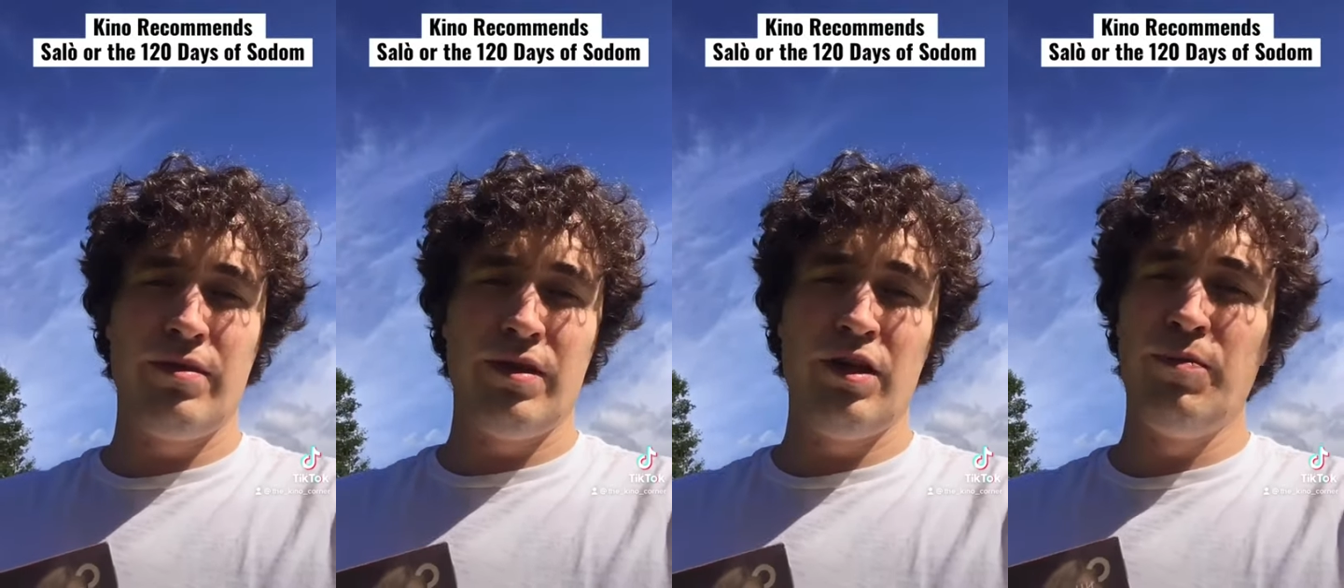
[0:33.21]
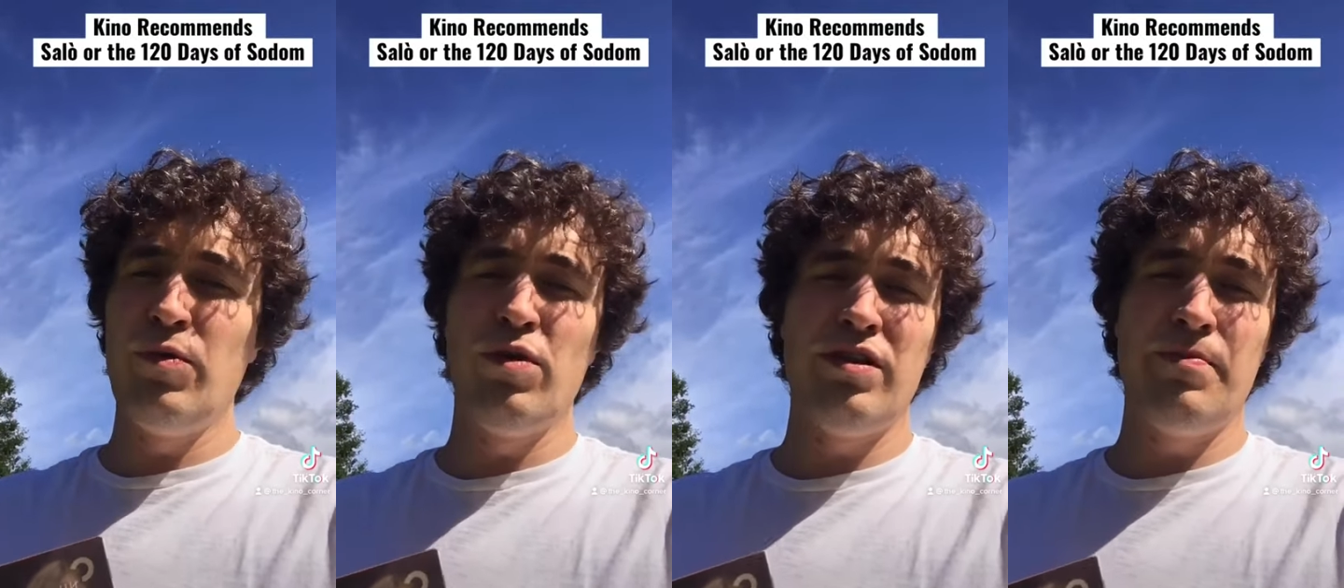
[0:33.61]
it'll be one
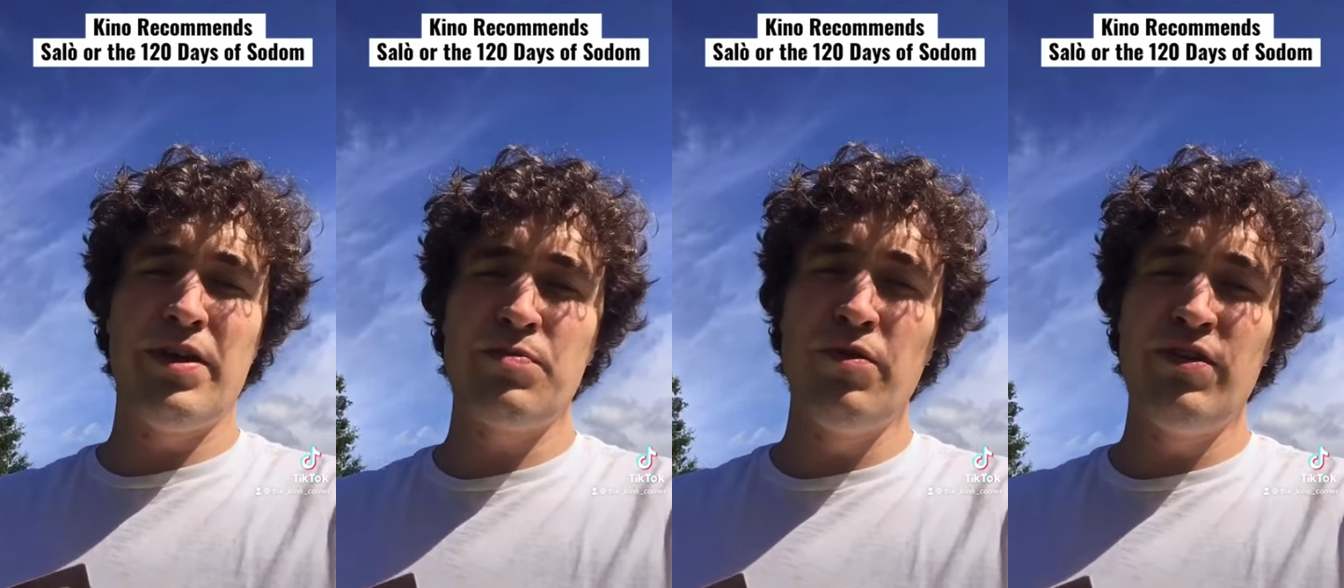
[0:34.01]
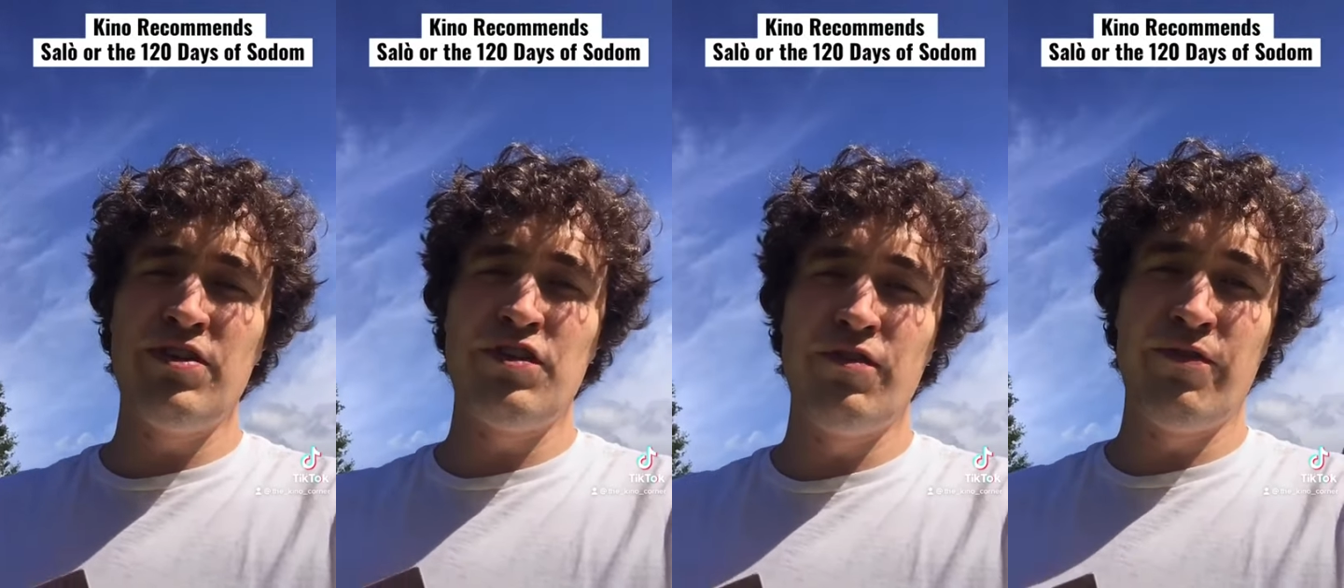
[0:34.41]
of the best movies
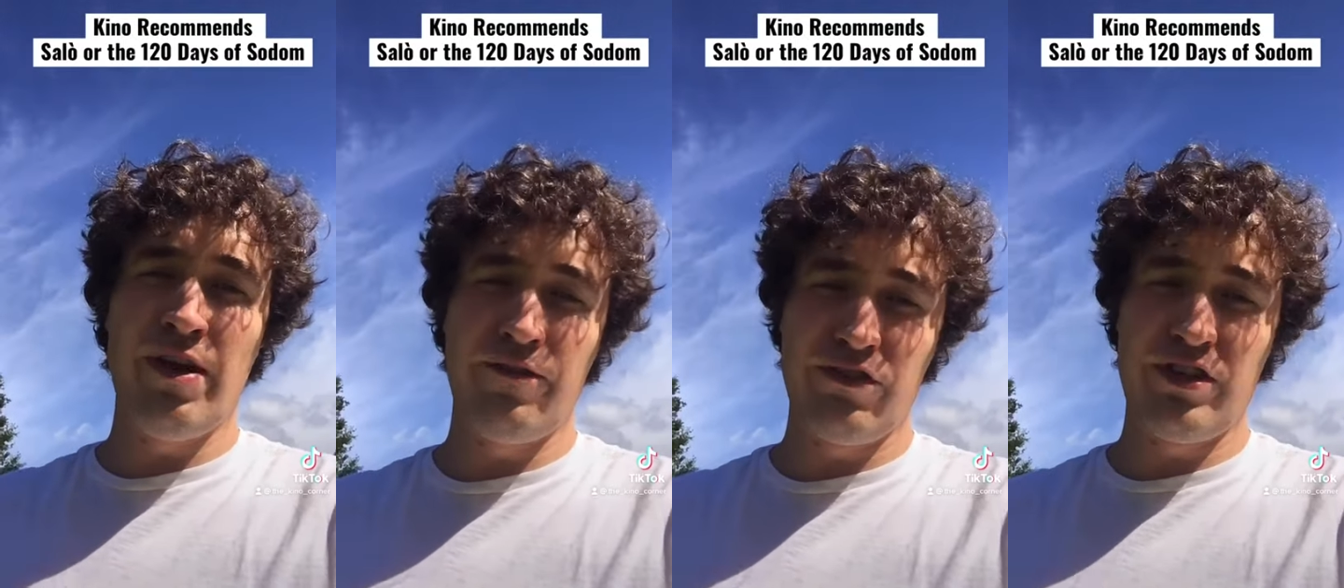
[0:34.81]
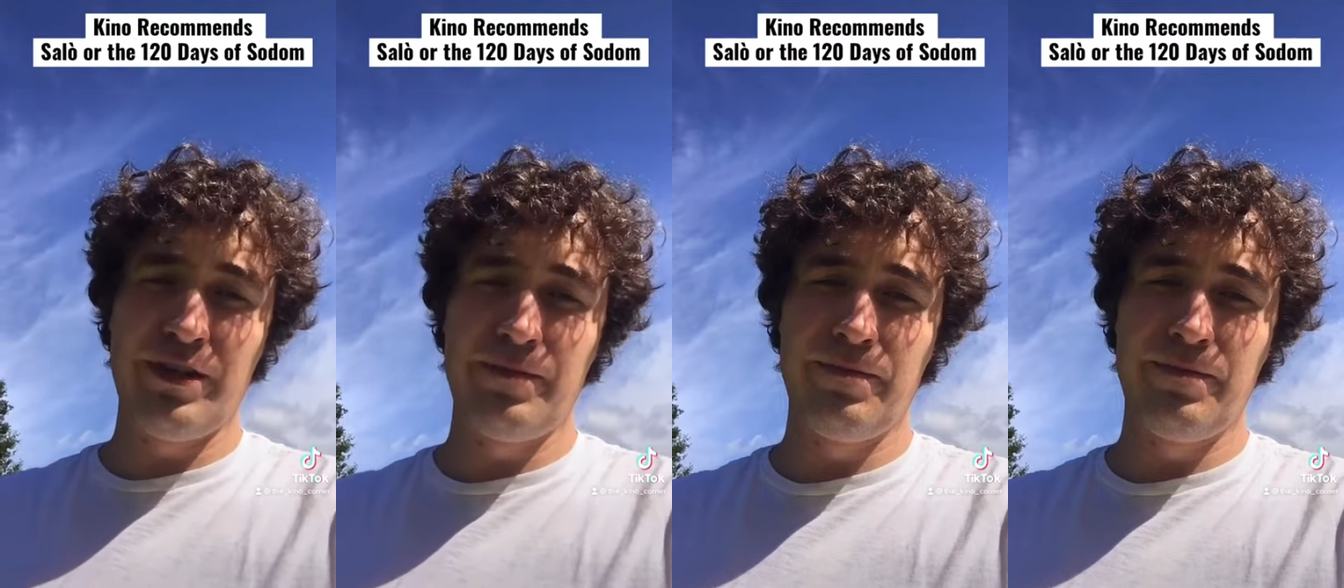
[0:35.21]
you've ever seen.